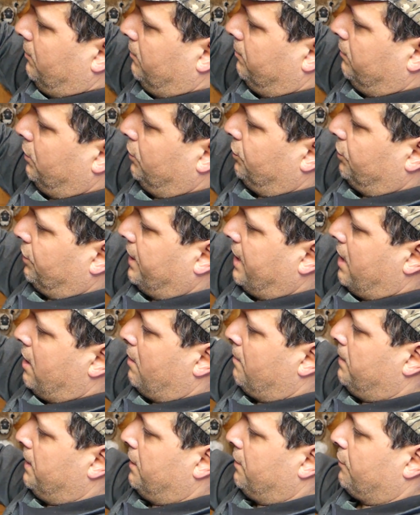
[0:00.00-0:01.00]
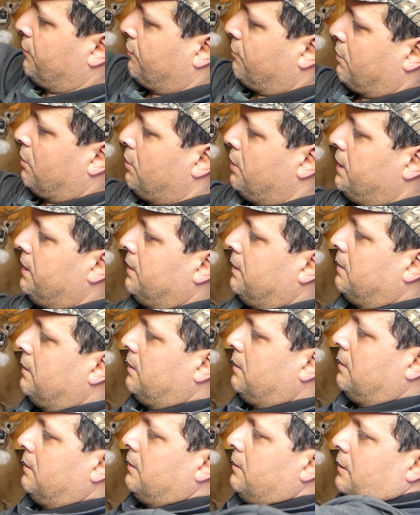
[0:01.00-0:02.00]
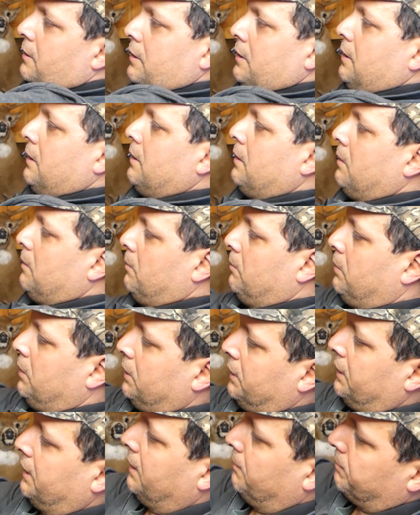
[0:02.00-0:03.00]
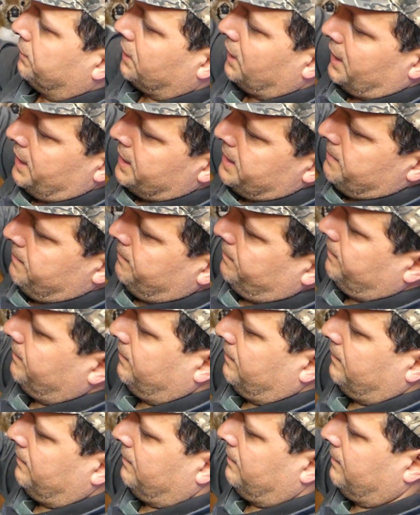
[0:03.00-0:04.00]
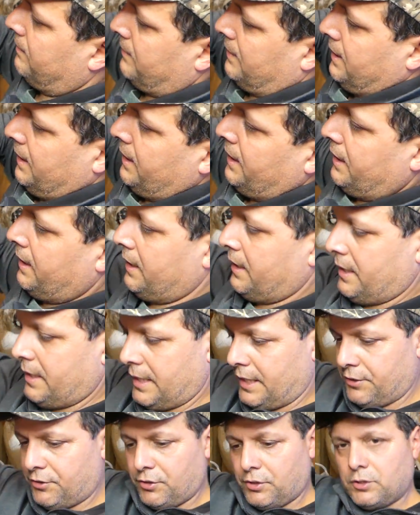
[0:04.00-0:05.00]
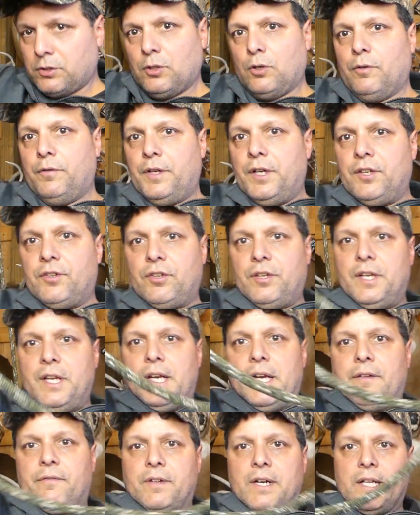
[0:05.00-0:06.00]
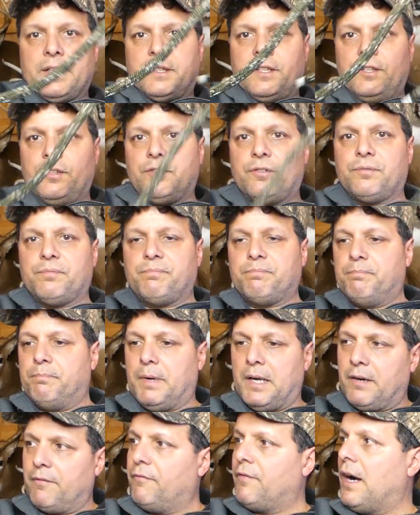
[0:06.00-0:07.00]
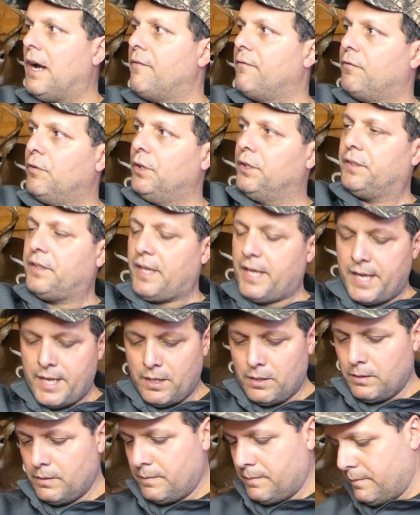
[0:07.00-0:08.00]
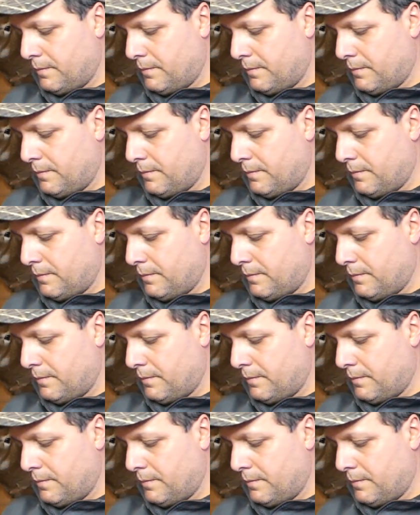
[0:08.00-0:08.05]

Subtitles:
Put your carabiner through it, pull it up tight. That's your Clove Hitch, and then I've got this about a 5-foot tail.